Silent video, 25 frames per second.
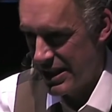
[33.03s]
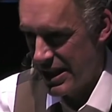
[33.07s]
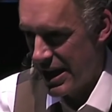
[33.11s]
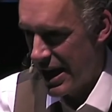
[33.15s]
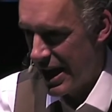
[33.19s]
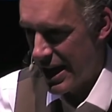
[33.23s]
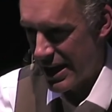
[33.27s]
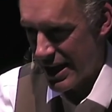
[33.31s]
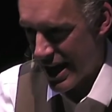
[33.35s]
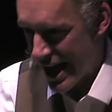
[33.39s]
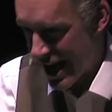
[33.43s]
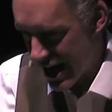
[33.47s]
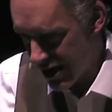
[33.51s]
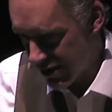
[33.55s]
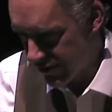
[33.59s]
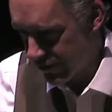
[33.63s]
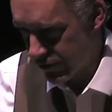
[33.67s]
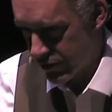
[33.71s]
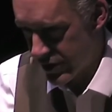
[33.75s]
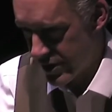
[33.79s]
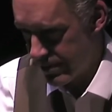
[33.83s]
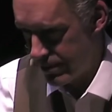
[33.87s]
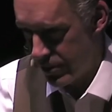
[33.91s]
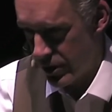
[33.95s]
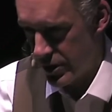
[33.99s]
at
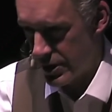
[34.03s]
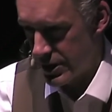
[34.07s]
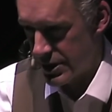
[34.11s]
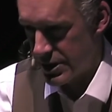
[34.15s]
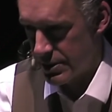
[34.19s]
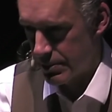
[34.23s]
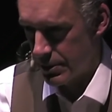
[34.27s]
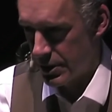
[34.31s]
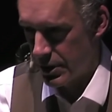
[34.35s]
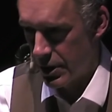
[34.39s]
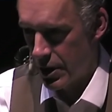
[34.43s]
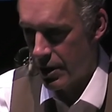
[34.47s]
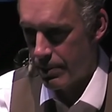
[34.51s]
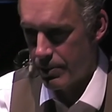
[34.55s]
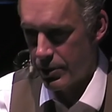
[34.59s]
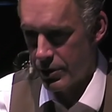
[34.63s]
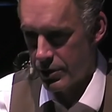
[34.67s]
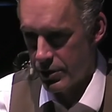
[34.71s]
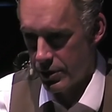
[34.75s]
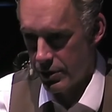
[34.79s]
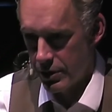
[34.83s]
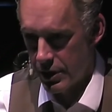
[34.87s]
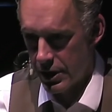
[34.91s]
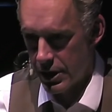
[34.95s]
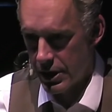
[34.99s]
every possible
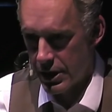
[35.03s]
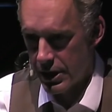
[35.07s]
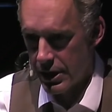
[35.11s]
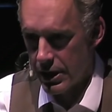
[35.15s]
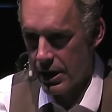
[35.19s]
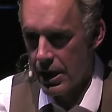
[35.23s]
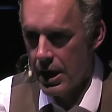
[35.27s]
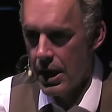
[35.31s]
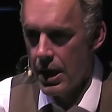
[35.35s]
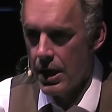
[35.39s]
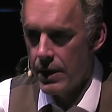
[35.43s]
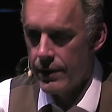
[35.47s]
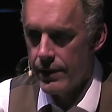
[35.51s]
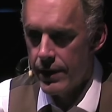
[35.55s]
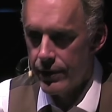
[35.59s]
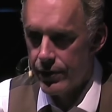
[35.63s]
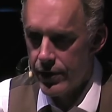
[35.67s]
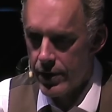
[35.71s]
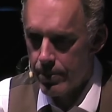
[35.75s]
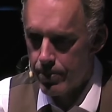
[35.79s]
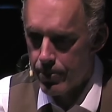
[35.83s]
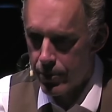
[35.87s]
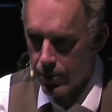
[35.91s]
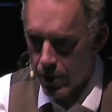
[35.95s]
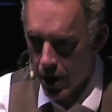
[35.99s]
opportunity that the
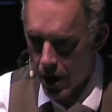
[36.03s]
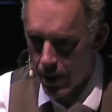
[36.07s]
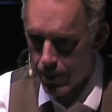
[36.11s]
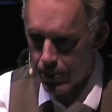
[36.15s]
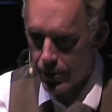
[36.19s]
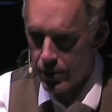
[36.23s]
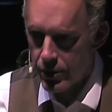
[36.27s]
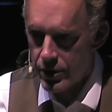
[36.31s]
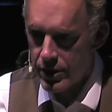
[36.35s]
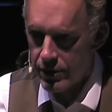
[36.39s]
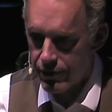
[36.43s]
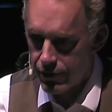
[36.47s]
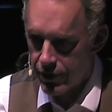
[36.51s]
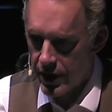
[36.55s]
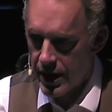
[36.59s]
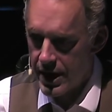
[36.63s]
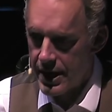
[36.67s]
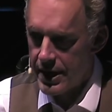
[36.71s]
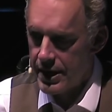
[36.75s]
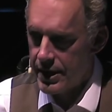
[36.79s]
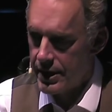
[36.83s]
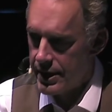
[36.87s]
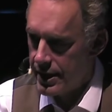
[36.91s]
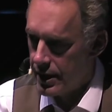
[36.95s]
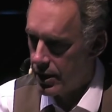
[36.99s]
proper
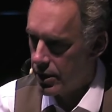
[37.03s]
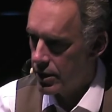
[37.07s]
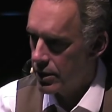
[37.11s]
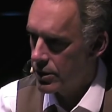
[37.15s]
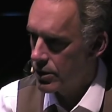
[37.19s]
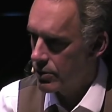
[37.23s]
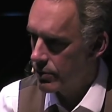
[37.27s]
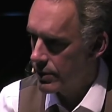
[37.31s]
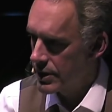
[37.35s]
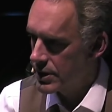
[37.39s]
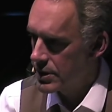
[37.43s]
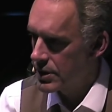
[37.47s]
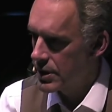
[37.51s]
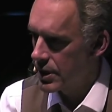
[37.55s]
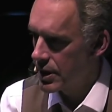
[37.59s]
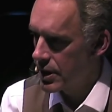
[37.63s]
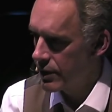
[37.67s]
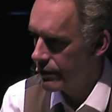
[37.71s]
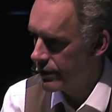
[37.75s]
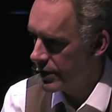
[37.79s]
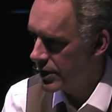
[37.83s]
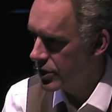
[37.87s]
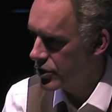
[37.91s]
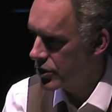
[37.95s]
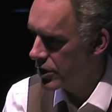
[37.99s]
defining characteristic of
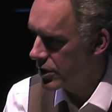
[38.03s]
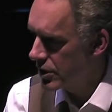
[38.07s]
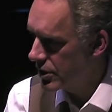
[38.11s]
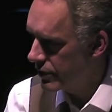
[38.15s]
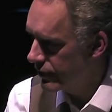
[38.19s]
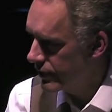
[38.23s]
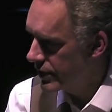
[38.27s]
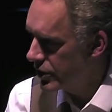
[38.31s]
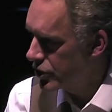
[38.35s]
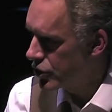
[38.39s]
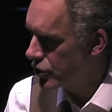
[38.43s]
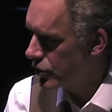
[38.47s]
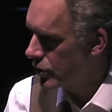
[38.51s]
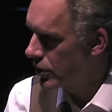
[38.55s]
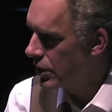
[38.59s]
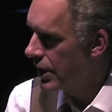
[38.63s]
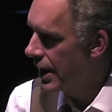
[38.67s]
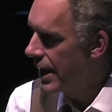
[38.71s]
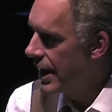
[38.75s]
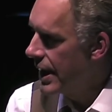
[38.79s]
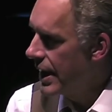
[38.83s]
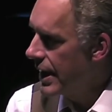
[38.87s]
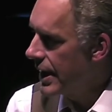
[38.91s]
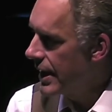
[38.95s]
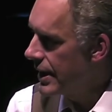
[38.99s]
each individual
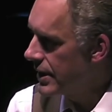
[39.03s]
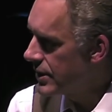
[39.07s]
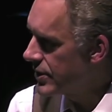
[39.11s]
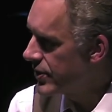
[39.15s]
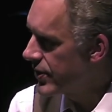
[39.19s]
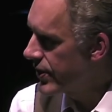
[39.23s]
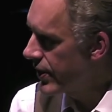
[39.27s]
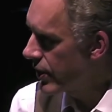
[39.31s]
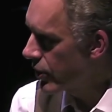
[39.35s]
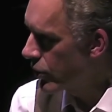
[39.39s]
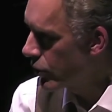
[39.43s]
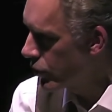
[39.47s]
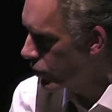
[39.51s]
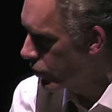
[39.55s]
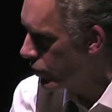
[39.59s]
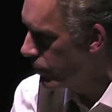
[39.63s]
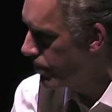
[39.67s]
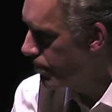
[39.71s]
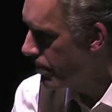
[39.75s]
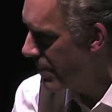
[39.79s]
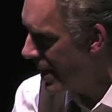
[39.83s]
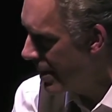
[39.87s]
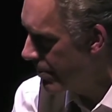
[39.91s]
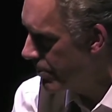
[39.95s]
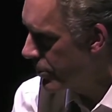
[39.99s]
is their group
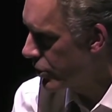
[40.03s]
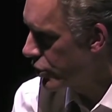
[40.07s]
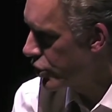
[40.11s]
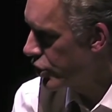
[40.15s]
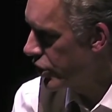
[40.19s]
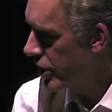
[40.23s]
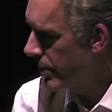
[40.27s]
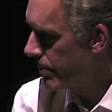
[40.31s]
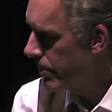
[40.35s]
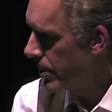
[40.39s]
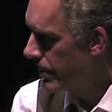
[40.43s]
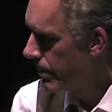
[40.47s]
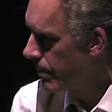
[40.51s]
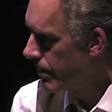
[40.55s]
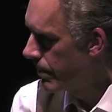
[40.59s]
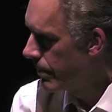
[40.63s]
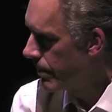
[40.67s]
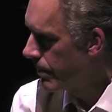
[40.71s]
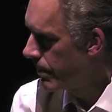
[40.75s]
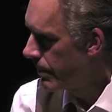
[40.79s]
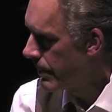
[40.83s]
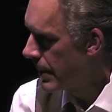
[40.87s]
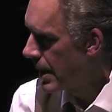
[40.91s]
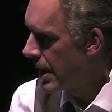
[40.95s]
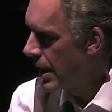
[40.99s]
membership.
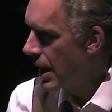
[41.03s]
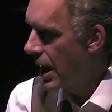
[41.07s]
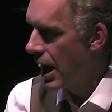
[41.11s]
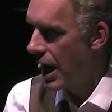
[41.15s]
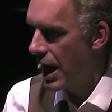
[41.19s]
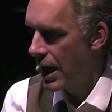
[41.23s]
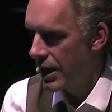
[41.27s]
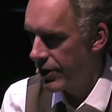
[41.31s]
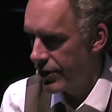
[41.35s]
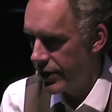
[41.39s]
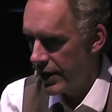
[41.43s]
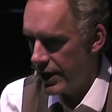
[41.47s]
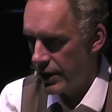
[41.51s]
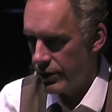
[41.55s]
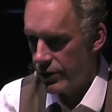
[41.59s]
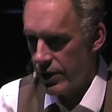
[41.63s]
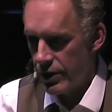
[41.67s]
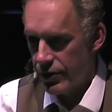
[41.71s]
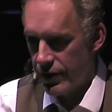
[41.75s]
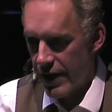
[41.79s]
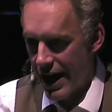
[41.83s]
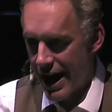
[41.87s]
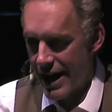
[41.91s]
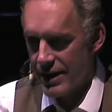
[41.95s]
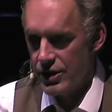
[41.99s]
I think that
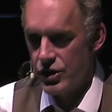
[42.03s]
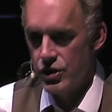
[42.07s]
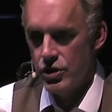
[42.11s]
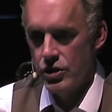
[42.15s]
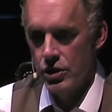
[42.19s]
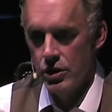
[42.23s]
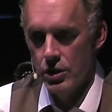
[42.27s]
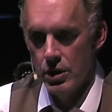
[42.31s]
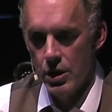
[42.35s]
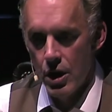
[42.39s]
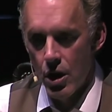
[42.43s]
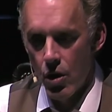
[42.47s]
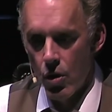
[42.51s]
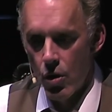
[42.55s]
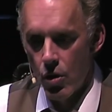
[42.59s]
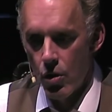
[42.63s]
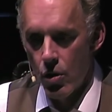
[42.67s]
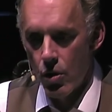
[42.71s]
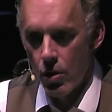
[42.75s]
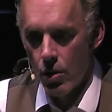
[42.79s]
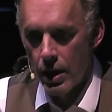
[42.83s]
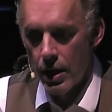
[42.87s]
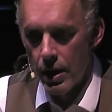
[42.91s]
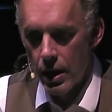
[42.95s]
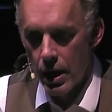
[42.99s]
that's
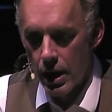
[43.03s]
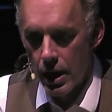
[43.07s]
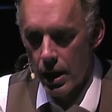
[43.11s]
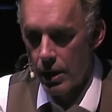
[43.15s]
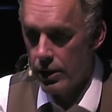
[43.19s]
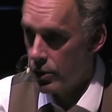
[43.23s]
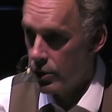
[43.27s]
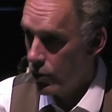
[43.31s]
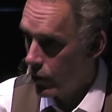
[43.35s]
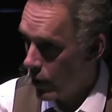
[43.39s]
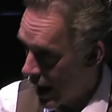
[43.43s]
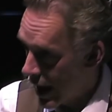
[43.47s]
you,